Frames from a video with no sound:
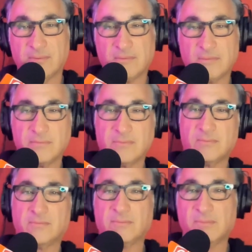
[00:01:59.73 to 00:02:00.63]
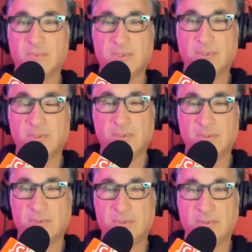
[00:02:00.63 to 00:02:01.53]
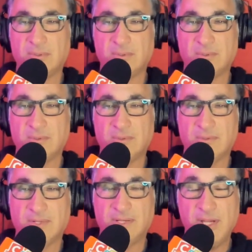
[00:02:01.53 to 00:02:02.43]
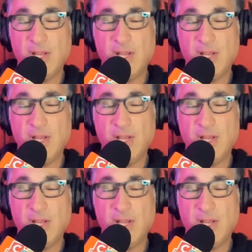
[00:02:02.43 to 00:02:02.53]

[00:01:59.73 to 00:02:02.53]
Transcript: (not speaking)